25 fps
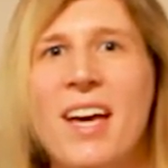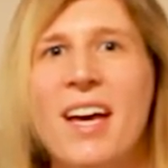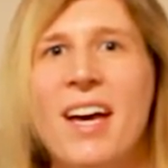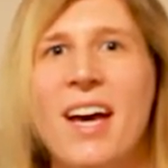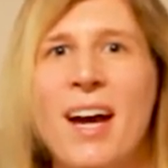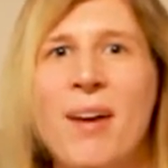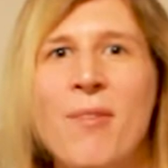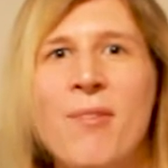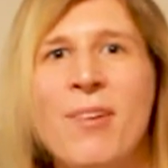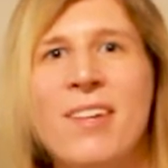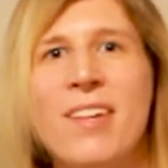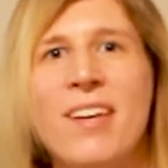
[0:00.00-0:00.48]

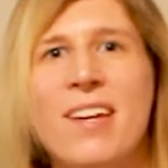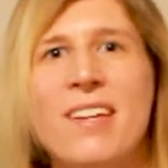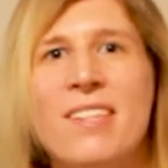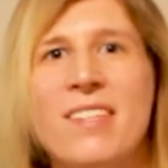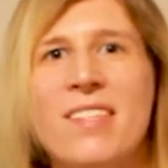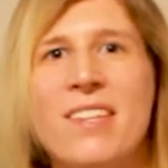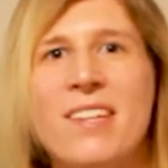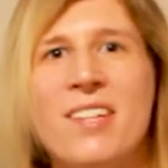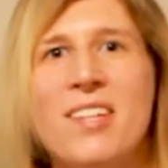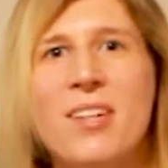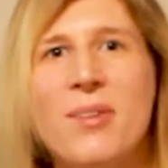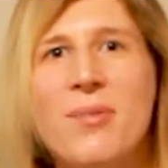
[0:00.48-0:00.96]
I realized
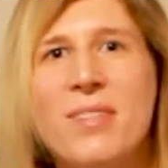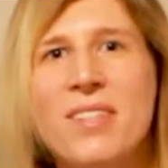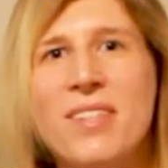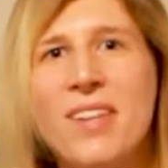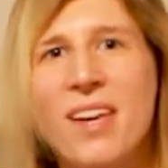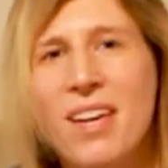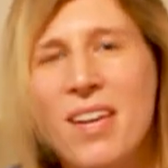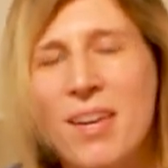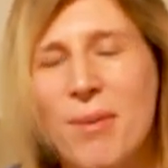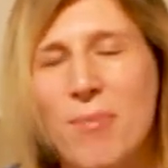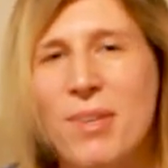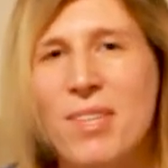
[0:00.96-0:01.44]
that she was
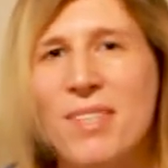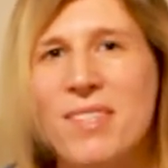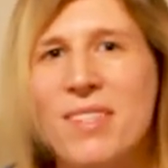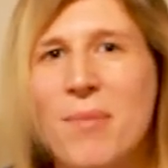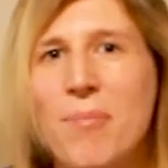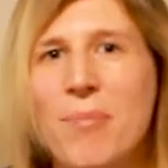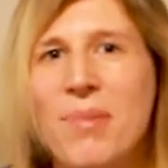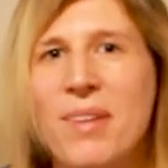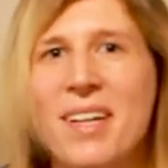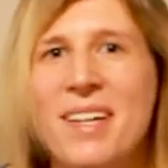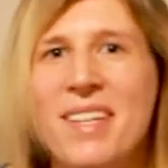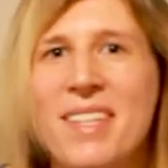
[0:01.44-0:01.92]
taking me
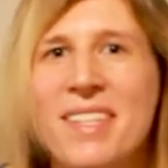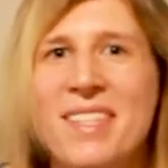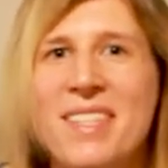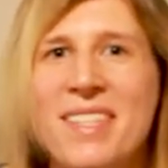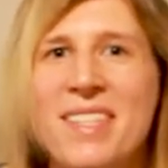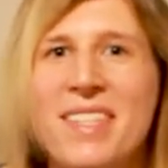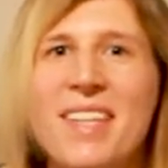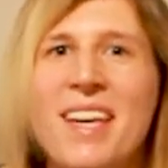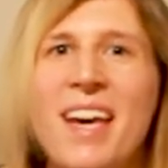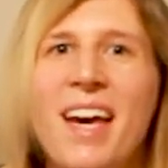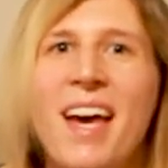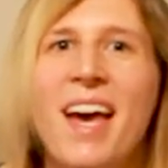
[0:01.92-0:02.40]
someplace.